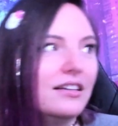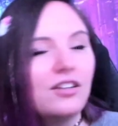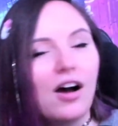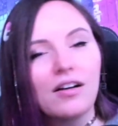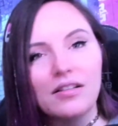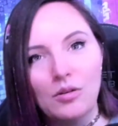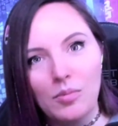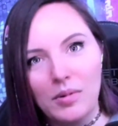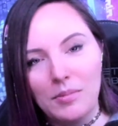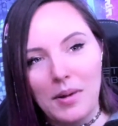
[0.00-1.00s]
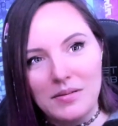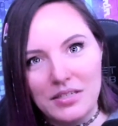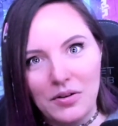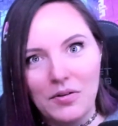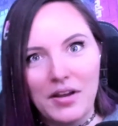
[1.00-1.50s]
talk a little bit about
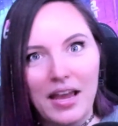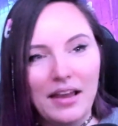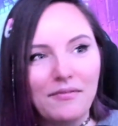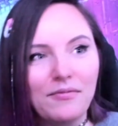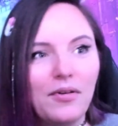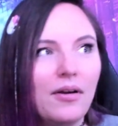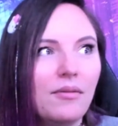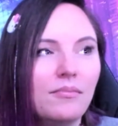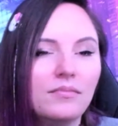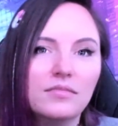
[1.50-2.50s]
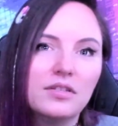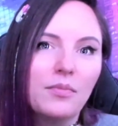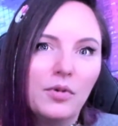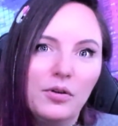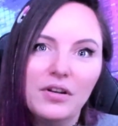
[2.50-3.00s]
zero day for
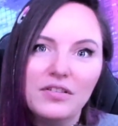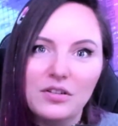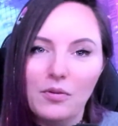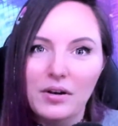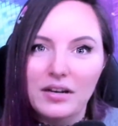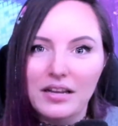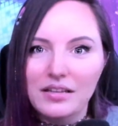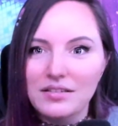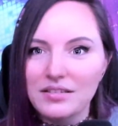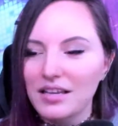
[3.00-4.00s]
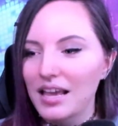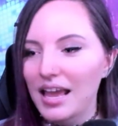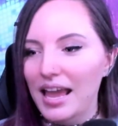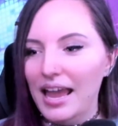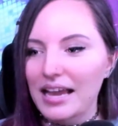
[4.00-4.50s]
someone who doesn't know what it is,
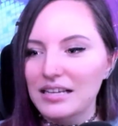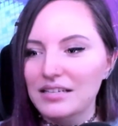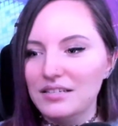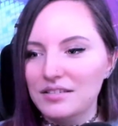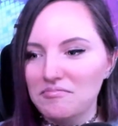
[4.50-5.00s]
and